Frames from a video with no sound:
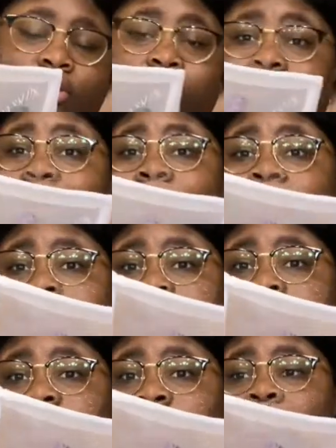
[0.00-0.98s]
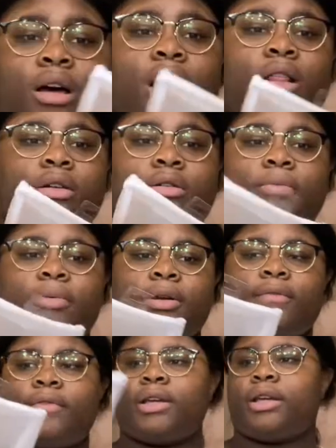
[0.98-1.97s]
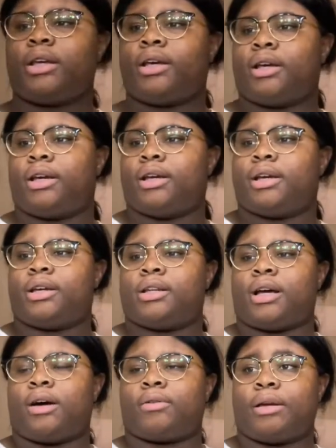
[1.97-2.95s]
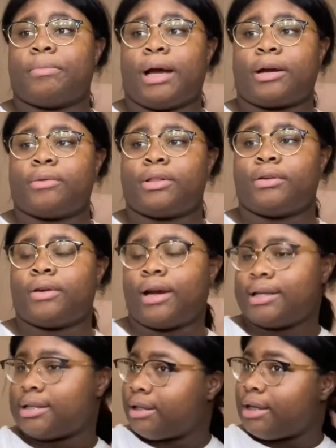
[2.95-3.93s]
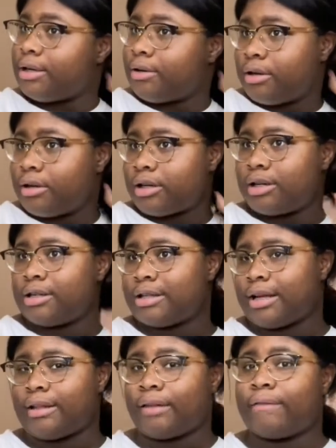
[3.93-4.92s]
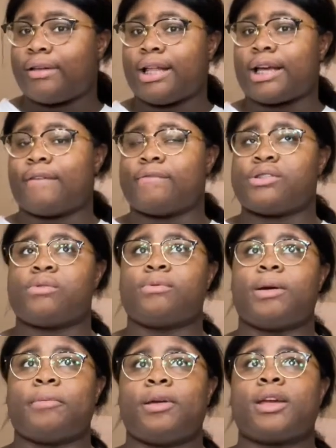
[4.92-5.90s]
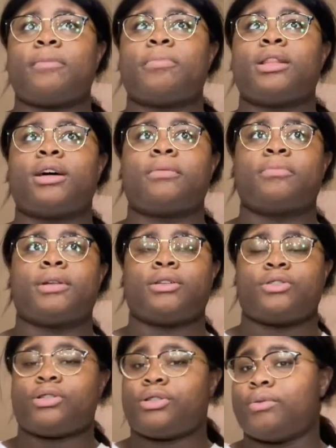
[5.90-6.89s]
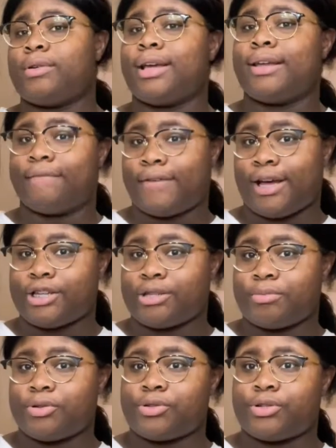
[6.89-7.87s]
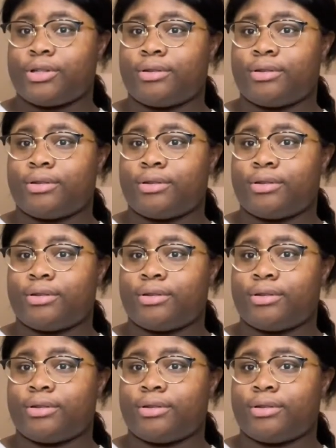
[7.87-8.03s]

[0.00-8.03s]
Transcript: do my makeup, a little bit of it, and I'll get back with you guys later on because I feel like I've shown my makeup a lot, but I'll just do it in fast motion.